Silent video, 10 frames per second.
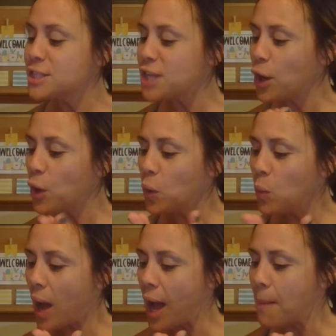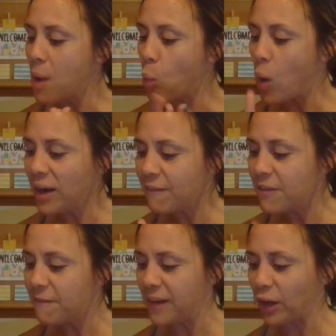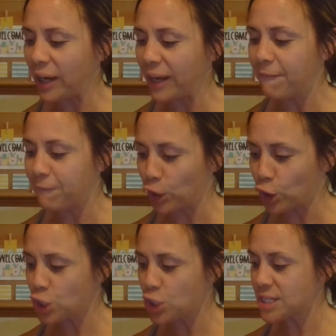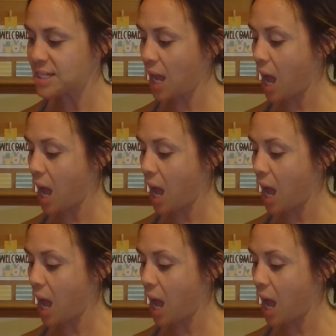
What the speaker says: So one of the very first